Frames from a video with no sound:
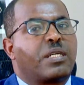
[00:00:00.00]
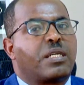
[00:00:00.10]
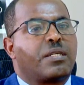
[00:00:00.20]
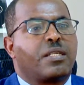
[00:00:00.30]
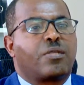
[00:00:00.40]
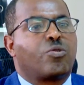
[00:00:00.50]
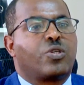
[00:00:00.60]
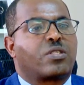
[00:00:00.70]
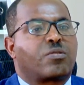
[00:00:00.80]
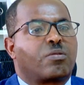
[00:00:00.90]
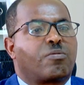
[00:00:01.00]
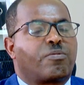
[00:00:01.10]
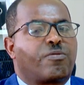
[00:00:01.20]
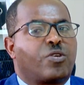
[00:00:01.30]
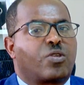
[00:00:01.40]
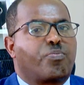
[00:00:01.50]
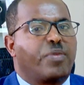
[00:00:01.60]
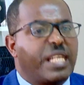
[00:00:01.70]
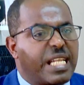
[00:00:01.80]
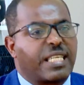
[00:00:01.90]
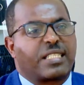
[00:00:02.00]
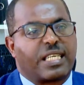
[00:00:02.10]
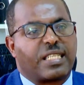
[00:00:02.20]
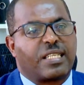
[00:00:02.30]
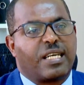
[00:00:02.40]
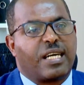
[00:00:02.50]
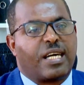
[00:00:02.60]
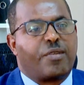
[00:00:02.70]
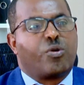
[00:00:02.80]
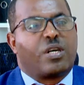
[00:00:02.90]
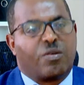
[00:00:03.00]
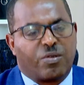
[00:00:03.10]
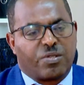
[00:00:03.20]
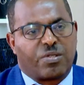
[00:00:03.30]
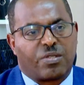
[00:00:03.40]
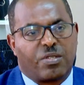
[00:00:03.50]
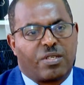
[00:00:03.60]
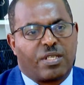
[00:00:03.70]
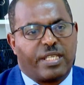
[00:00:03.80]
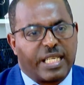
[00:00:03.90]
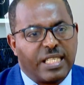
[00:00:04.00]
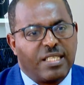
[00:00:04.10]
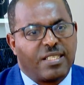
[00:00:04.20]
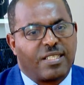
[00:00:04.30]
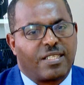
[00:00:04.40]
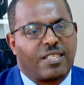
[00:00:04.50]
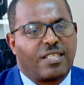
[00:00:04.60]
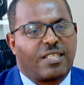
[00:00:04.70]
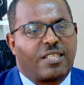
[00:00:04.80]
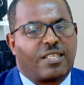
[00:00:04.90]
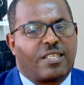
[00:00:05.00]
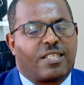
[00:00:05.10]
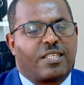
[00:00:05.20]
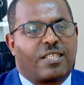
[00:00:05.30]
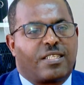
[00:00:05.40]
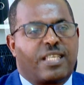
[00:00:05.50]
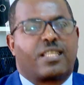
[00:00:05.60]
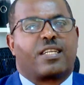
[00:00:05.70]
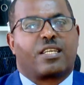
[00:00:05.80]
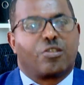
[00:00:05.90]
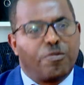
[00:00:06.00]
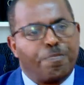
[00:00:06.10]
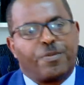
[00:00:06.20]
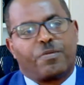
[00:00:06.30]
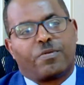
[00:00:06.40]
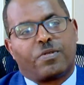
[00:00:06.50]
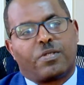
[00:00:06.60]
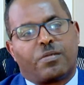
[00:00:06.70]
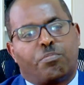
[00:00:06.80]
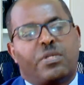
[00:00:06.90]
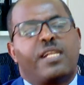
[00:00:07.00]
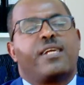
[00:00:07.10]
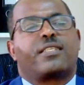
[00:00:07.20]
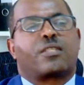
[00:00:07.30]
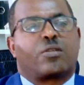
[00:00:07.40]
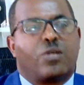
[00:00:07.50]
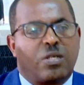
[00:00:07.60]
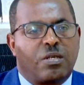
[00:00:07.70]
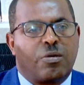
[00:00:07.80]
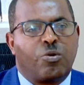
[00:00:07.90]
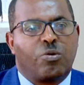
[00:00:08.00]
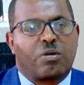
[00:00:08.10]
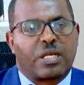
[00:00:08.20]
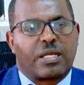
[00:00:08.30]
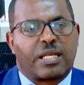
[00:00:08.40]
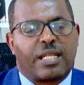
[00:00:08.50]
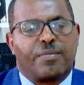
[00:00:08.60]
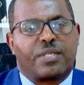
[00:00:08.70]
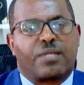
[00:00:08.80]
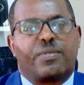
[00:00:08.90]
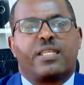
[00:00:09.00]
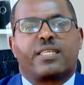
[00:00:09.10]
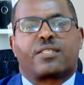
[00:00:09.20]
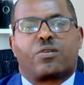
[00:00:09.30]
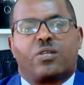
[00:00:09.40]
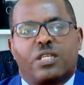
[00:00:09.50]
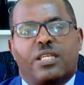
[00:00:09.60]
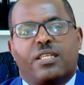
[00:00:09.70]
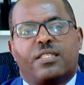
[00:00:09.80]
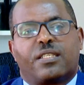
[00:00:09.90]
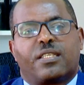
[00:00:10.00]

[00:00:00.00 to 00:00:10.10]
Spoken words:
it was for Menelik that Adwa was done. There are a group, Menelik's role, who claim that Menelik's role is